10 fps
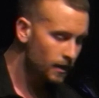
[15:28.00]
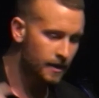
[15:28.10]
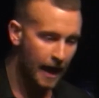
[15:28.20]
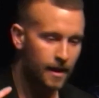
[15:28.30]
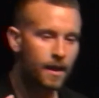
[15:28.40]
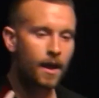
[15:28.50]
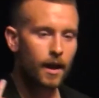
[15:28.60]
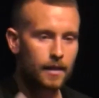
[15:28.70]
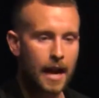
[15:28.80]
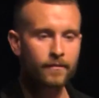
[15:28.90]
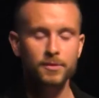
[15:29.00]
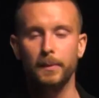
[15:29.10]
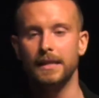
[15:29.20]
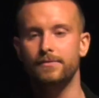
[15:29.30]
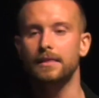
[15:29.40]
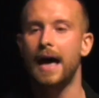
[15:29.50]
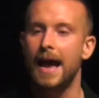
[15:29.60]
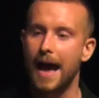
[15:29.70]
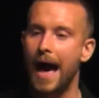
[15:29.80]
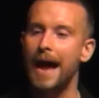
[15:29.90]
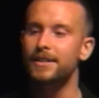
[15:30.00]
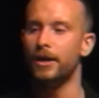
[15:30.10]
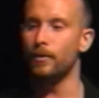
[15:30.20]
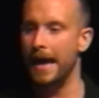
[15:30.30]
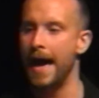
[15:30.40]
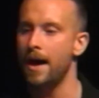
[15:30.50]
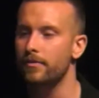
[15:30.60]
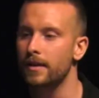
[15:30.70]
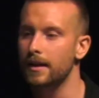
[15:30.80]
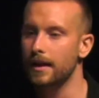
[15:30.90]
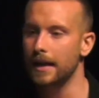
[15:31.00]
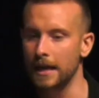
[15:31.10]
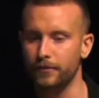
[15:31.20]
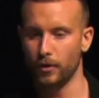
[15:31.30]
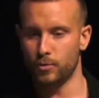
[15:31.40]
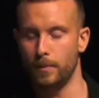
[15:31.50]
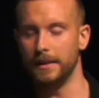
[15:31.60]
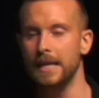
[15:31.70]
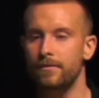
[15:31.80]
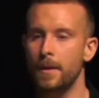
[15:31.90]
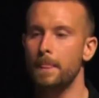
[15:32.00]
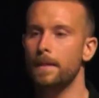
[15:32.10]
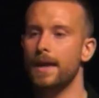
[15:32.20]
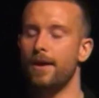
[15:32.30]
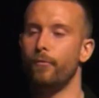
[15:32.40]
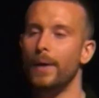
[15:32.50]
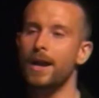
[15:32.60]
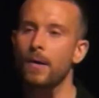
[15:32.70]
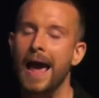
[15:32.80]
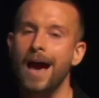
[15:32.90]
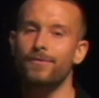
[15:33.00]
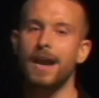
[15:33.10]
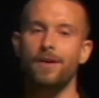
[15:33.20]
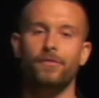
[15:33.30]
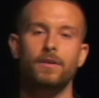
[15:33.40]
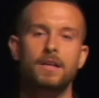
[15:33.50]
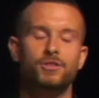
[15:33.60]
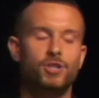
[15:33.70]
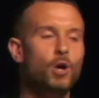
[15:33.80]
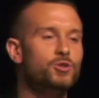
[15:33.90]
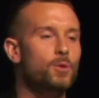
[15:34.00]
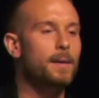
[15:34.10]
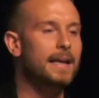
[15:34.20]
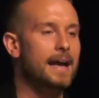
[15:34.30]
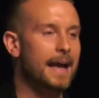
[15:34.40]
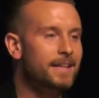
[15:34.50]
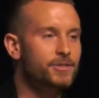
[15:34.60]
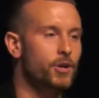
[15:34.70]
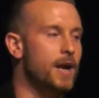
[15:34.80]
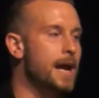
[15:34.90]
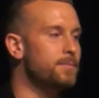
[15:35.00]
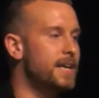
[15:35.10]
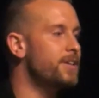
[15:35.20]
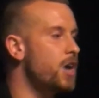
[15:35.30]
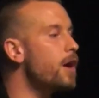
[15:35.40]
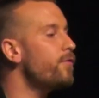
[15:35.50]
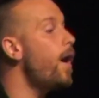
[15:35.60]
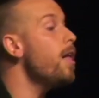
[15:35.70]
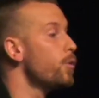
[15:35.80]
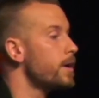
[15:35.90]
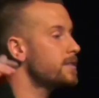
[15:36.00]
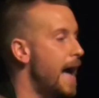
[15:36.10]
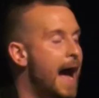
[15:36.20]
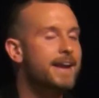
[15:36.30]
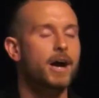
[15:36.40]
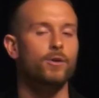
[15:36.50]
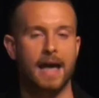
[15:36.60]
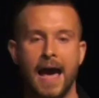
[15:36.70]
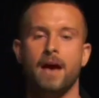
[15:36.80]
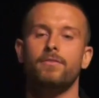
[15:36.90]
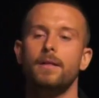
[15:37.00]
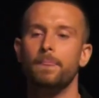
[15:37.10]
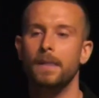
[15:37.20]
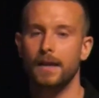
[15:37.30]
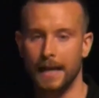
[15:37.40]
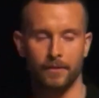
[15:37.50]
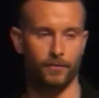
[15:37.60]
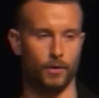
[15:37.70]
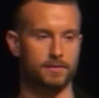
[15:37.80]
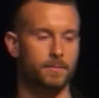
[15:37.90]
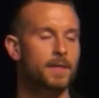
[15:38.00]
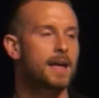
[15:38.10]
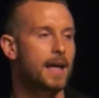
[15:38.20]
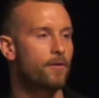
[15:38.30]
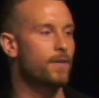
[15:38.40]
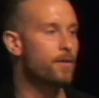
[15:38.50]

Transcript: Okay? A lot of us believe the lie I don't have influence. We believe if we don't have enough social media, Instagram, TikTok followers, I don't have influence. If,